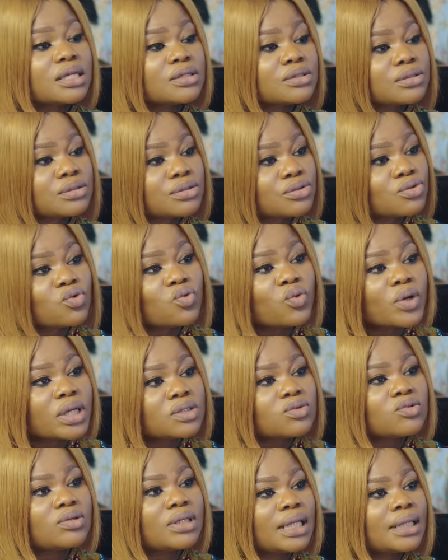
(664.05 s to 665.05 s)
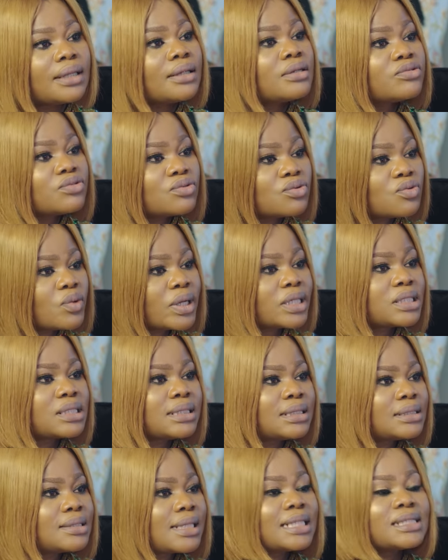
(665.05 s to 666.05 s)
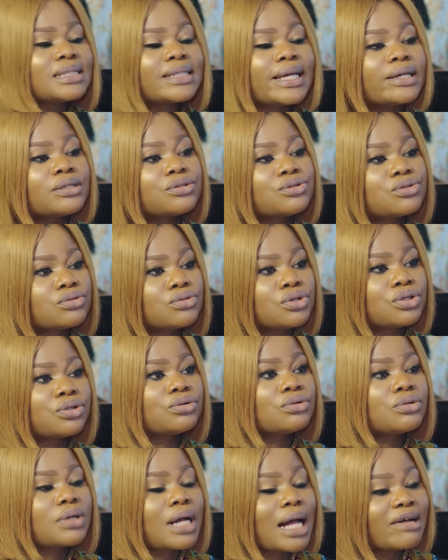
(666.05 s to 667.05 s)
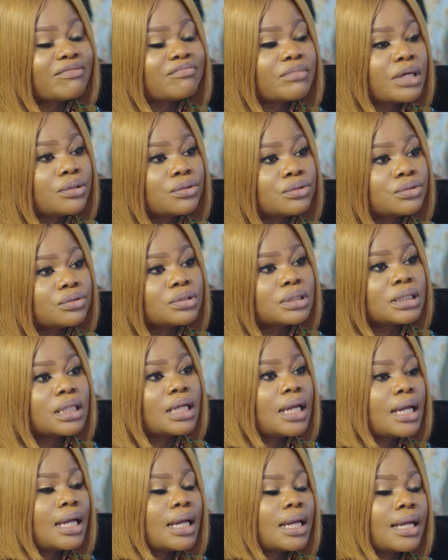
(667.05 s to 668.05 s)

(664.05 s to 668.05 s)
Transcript: There's nowhere to learn, there's nowhere to learn. So I decided to, you know, have my own